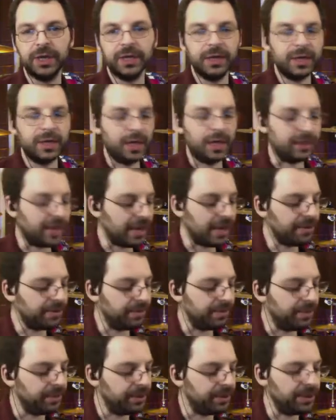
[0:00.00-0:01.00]
allow you the
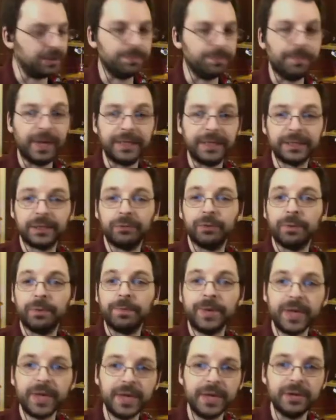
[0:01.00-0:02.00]
ability to basically
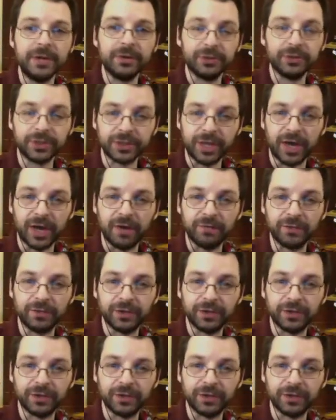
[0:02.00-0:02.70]
repeat yourself,